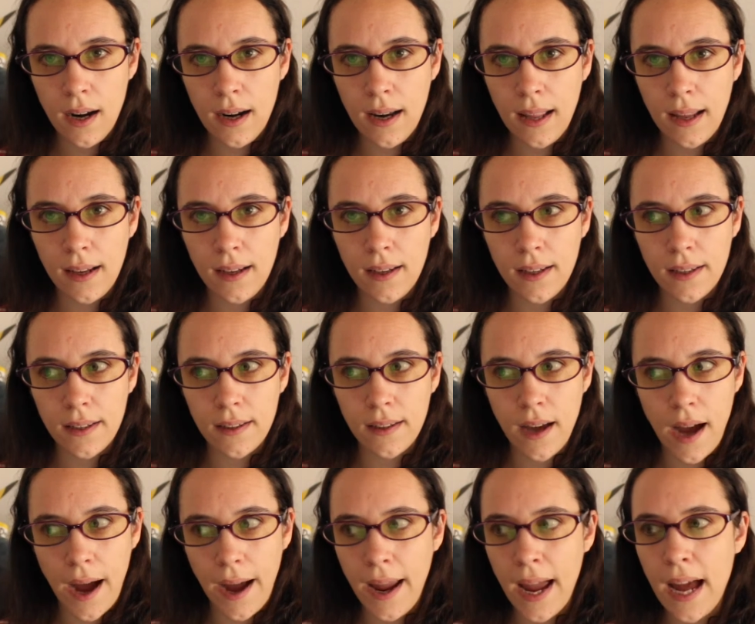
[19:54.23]
like
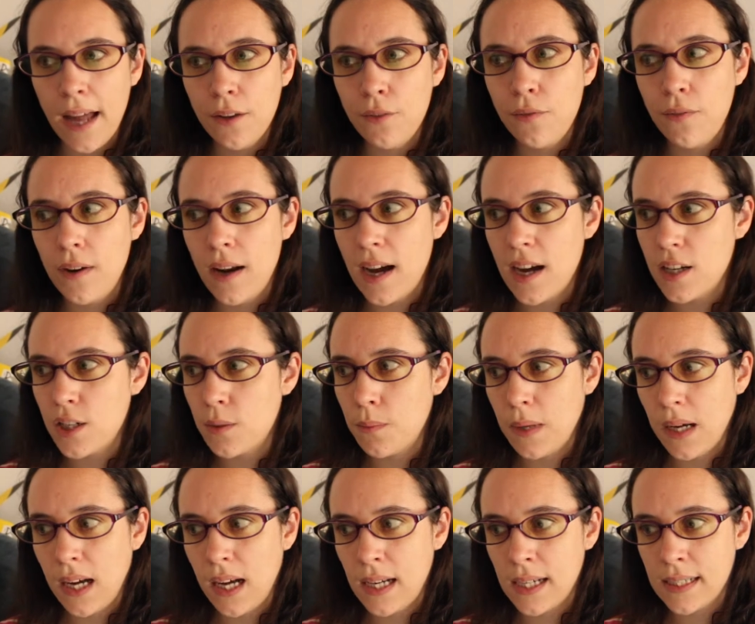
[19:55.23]
I had
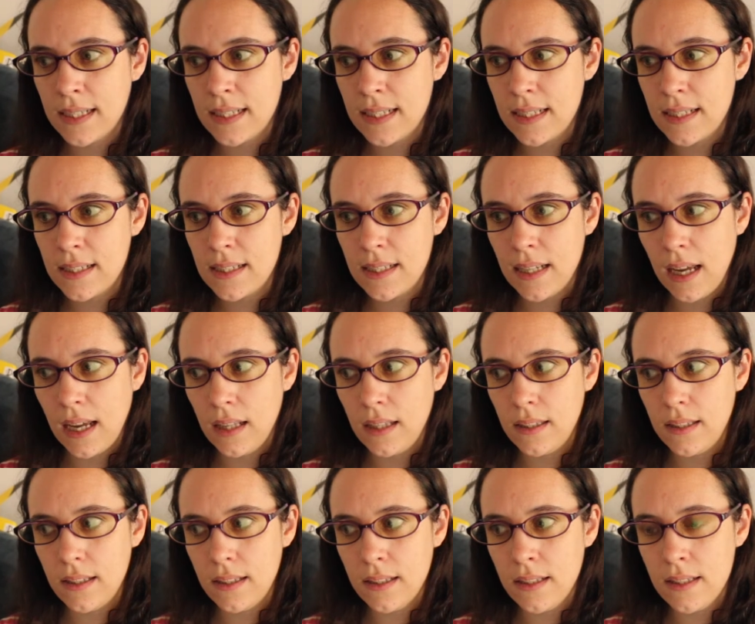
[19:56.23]
flashbacks
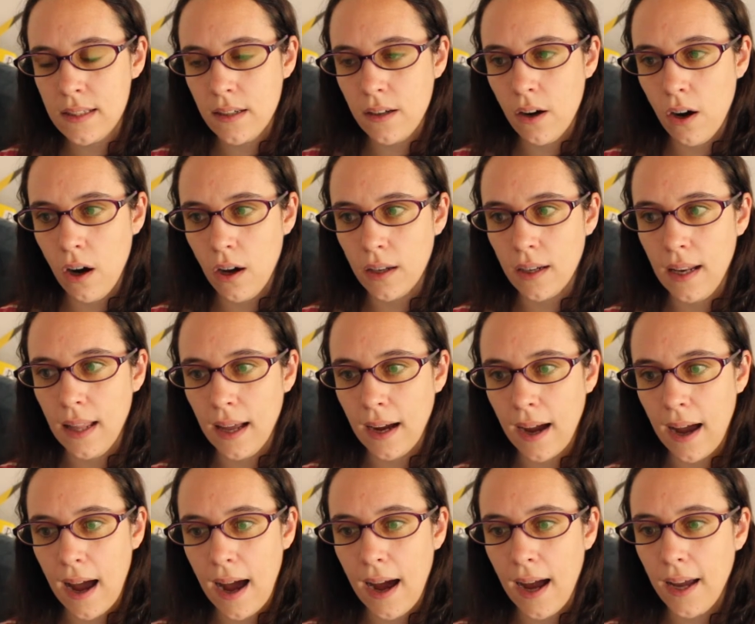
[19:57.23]
and it's gone.
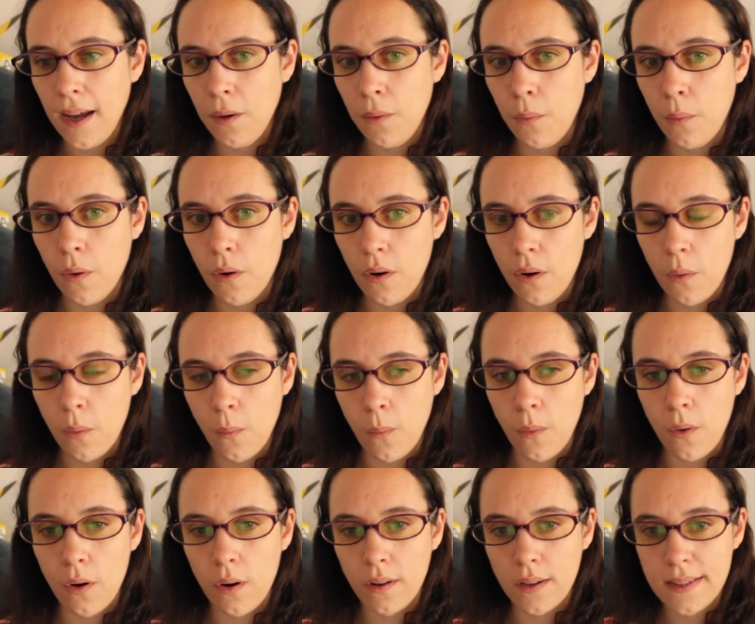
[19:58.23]
Like I
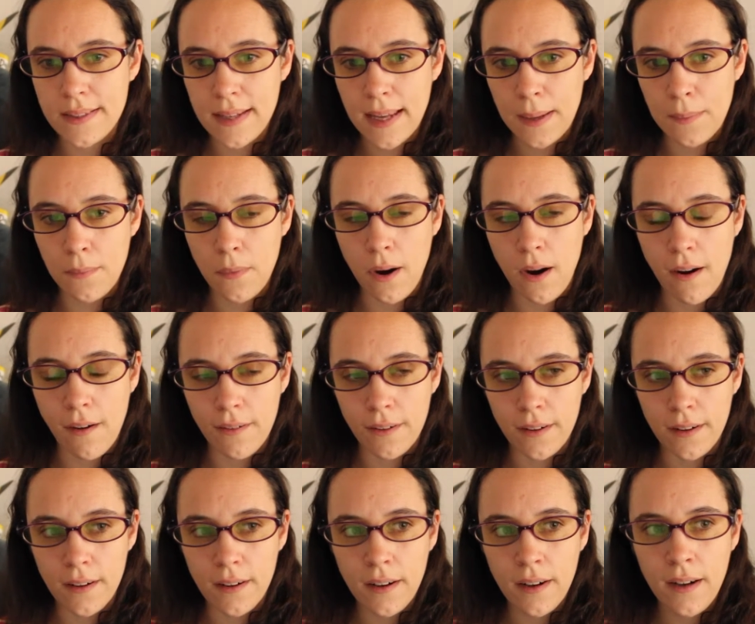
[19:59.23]
work them
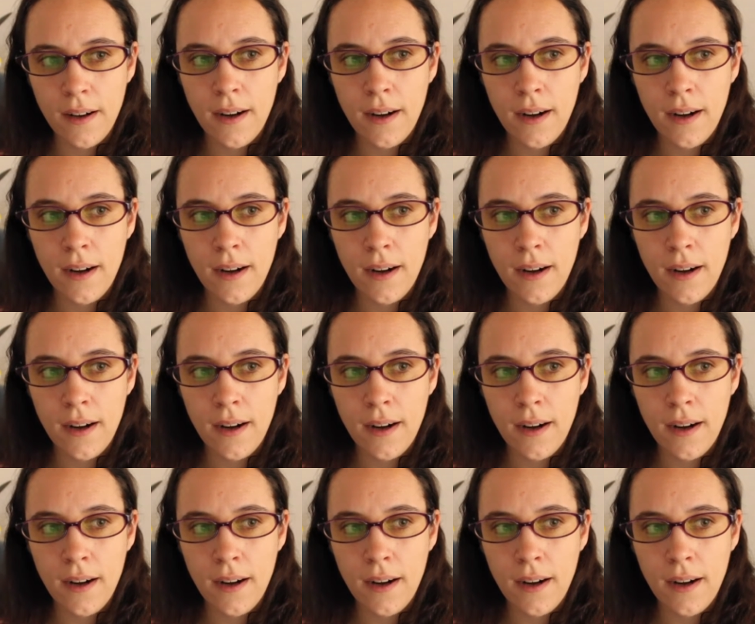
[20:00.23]
over,